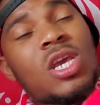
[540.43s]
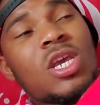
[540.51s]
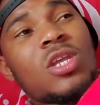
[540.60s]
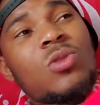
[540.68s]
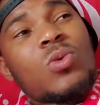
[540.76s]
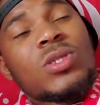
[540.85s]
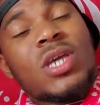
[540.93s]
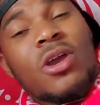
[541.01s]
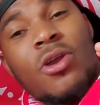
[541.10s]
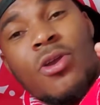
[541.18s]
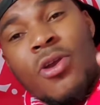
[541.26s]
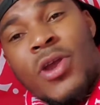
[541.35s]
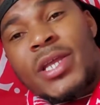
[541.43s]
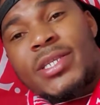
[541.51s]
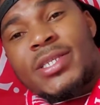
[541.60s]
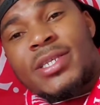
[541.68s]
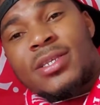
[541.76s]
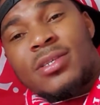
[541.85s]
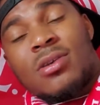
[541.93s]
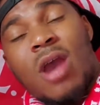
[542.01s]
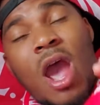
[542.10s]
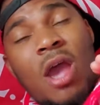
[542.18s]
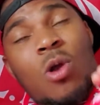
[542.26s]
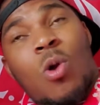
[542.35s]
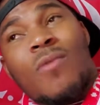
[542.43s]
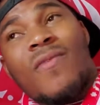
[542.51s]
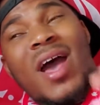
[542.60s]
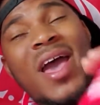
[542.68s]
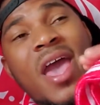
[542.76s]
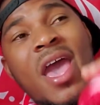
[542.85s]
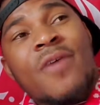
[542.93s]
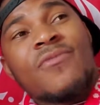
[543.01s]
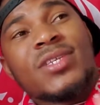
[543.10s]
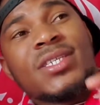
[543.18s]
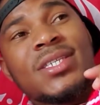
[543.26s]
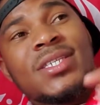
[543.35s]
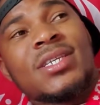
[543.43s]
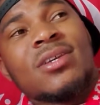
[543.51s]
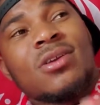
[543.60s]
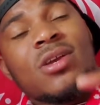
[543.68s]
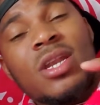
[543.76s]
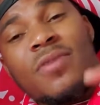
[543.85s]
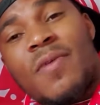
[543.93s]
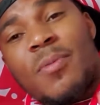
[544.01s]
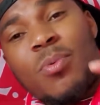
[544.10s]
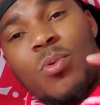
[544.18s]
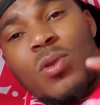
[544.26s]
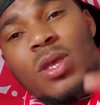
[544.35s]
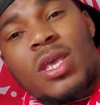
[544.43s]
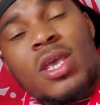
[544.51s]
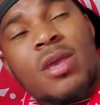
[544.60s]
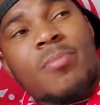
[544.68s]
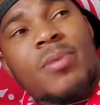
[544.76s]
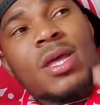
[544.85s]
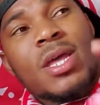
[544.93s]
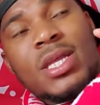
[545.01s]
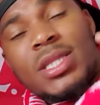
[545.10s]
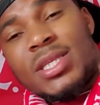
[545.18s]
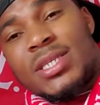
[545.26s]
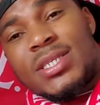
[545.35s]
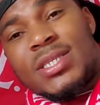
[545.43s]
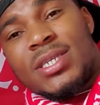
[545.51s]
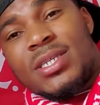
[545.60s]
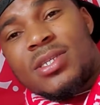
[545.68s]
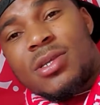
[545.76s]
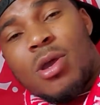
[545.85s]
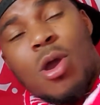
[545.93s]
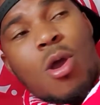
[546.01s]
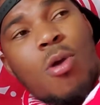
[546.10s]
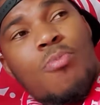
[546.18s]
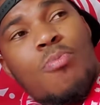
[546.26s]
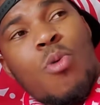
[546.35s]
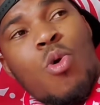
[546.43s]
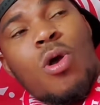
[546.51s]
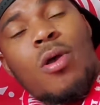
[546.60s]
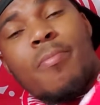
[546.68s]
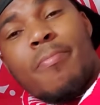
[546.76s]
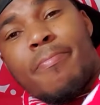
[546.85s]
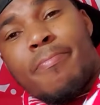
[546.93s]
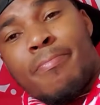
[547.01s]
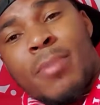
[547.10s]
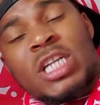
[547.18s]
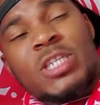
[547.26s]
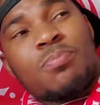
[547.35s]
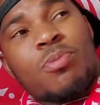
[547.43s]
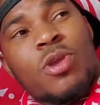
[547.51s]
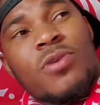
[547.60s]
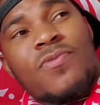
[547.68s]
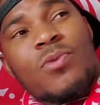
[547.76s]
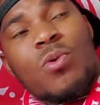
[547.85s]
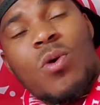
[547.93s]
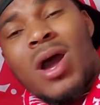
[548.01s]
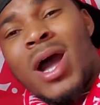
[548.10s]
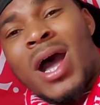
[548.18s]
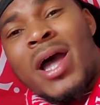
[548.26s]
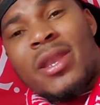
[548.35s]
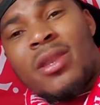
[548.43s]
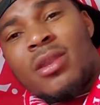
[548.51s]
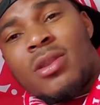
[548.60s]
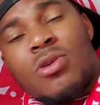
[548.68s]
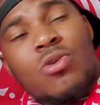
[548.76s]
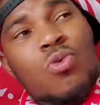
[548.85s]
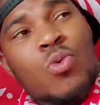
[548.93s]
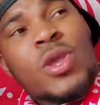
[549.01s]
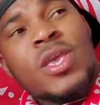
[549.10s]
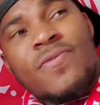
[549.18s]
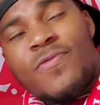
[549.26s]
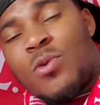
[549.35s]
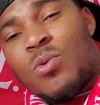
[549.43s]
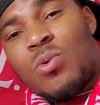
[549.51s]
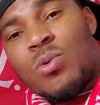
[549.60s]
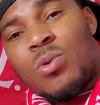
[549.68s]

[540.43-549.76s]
It was a great season. I cover every single Liverpool game this season, both match preview and review.